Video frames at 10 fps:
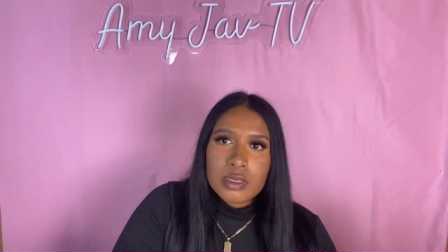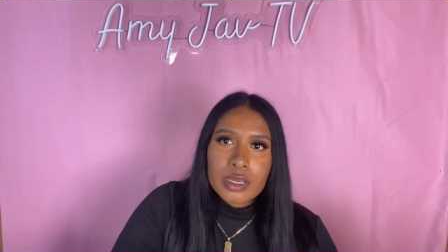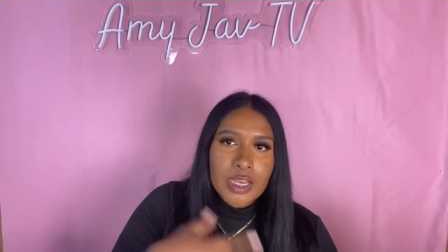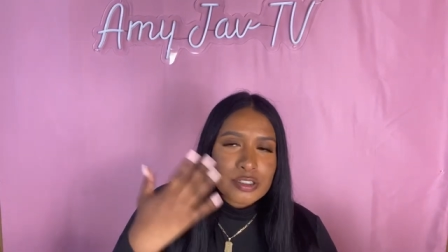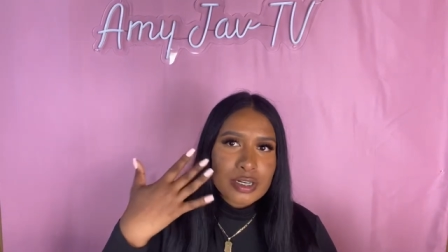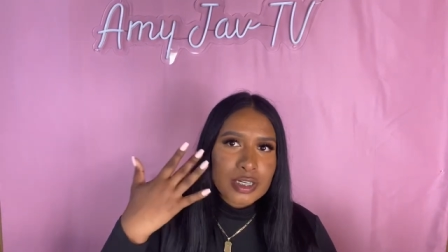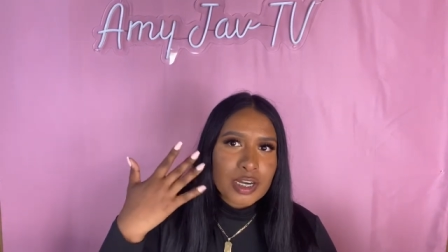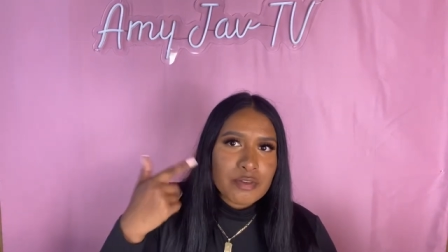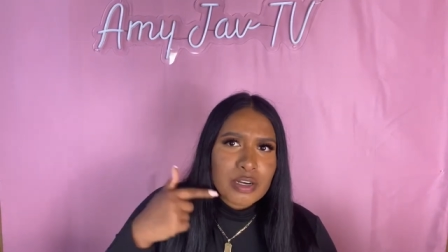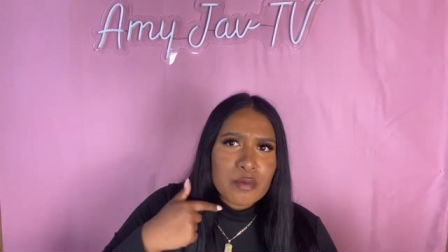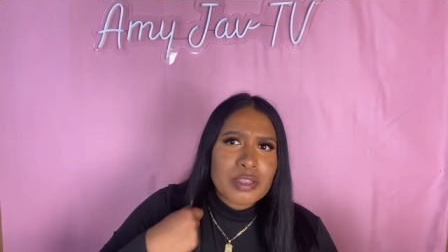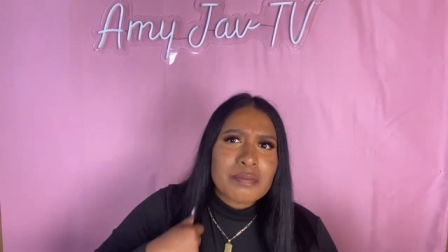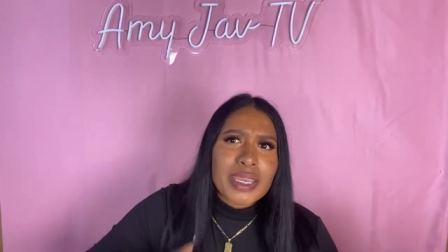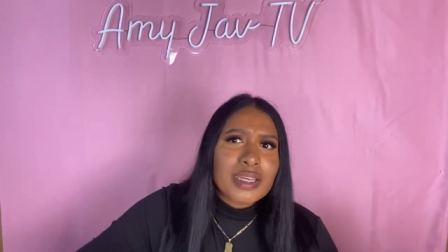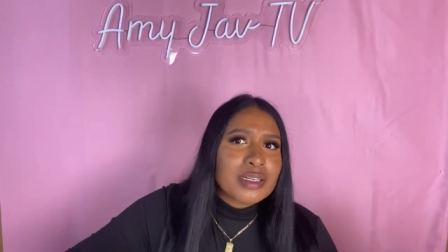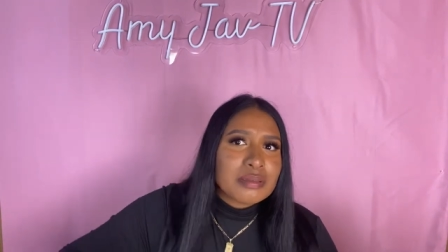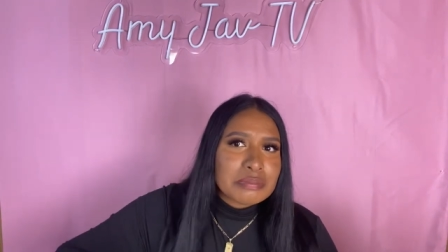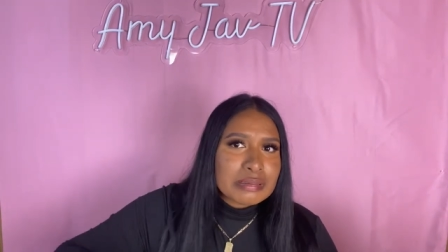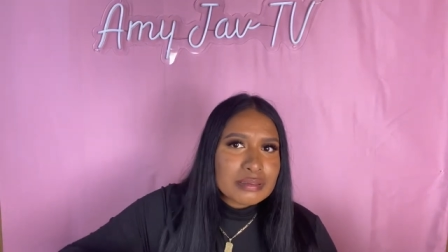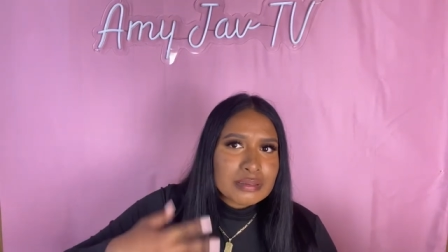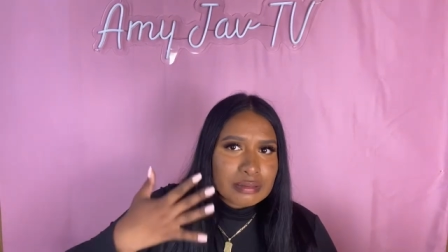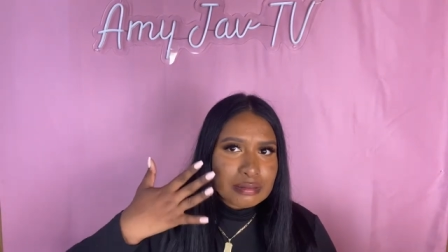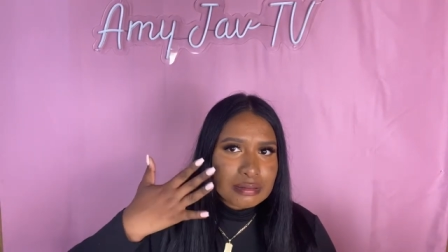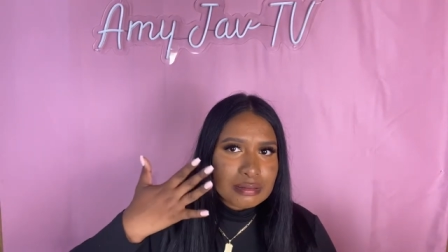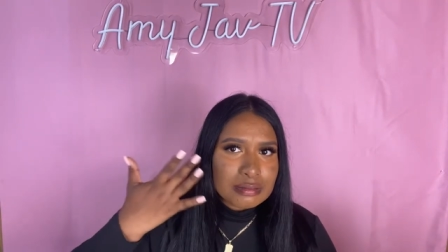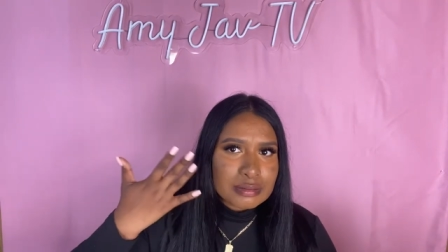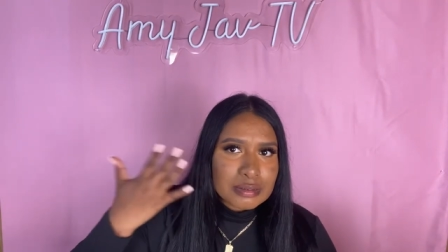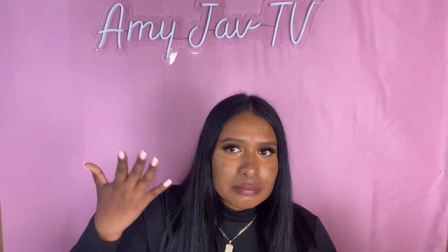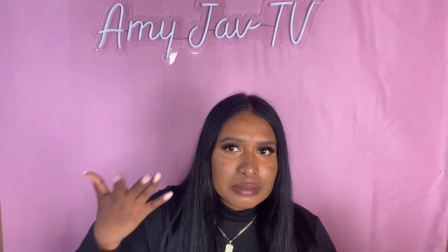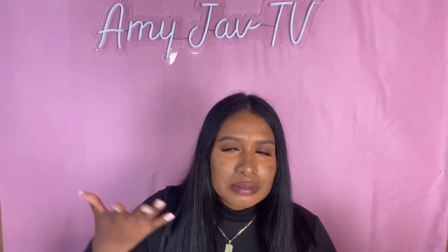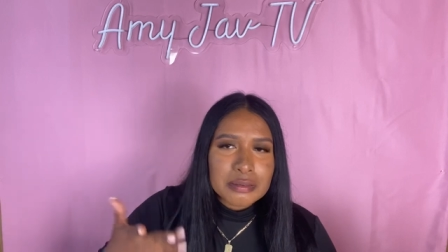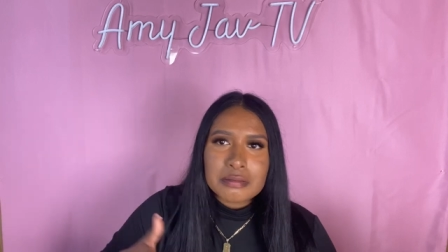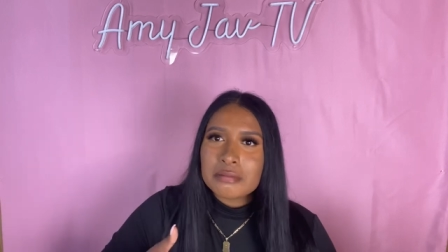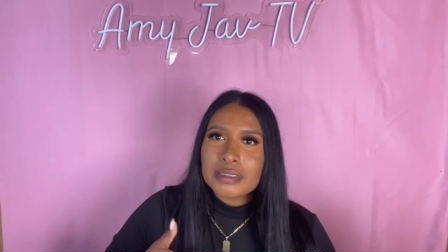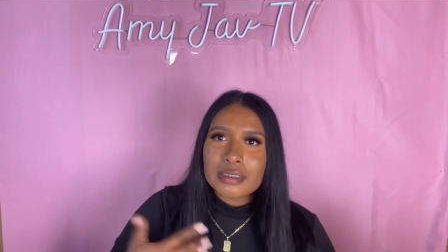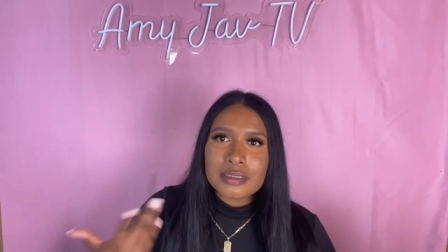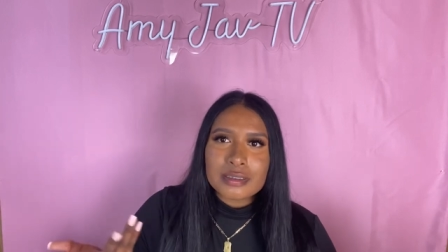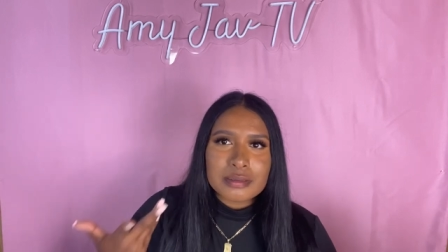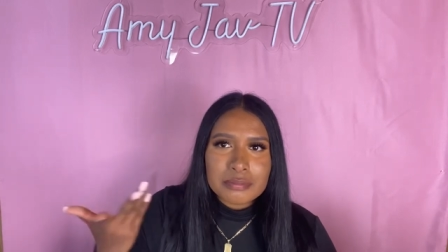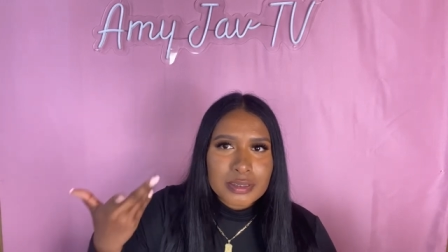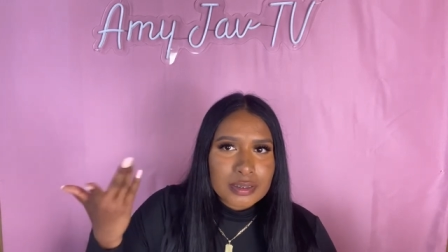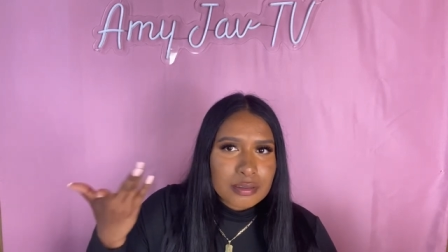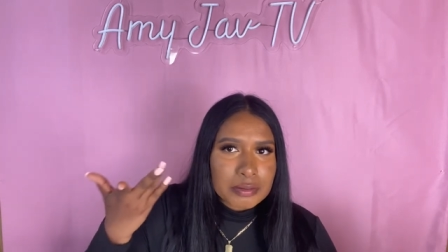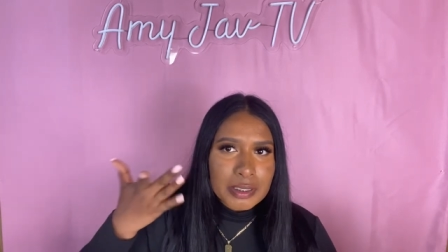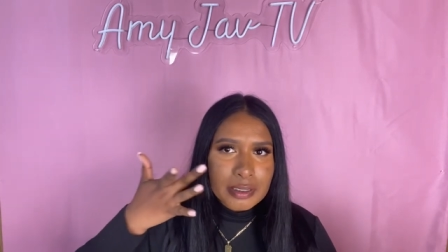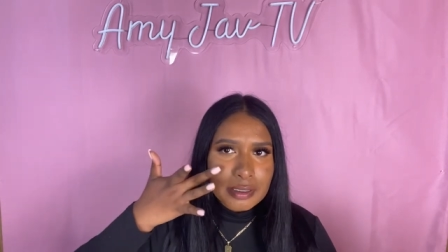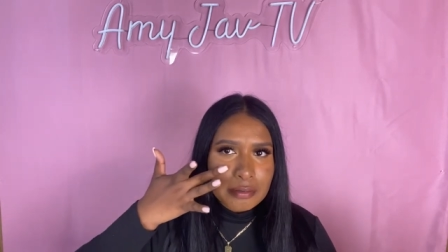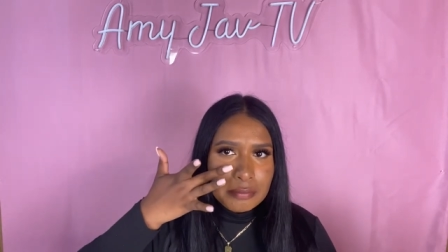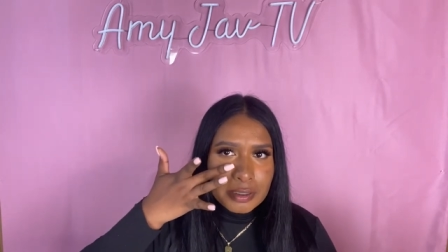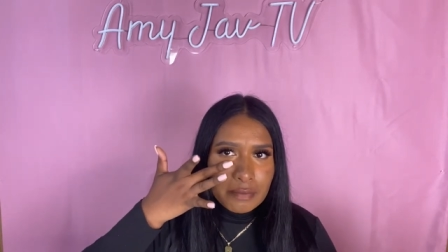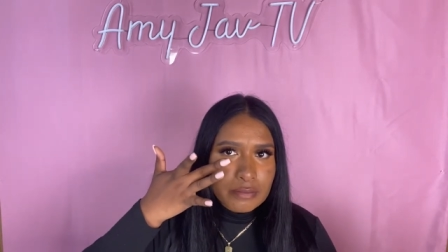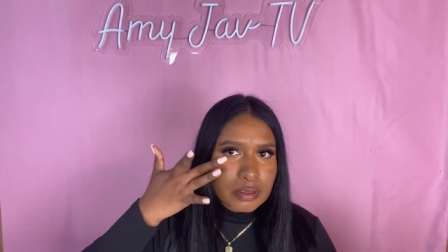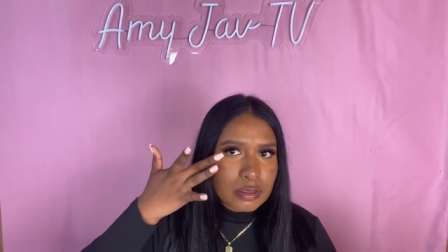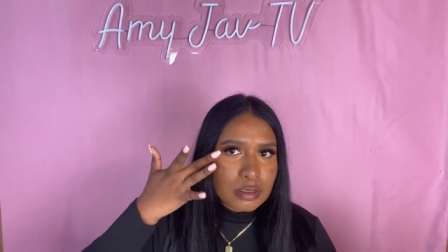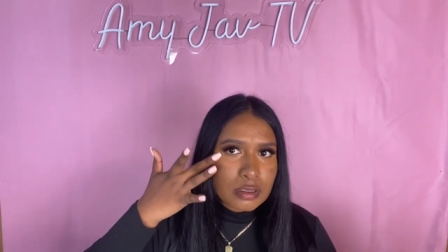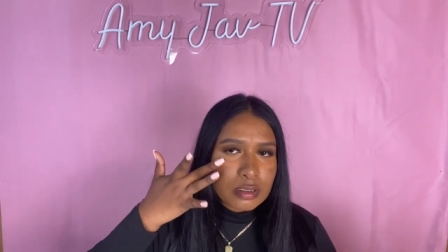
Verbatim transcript: I try to cover it with makeup, but it wouldn't go away. And I'm like, okay, whatever.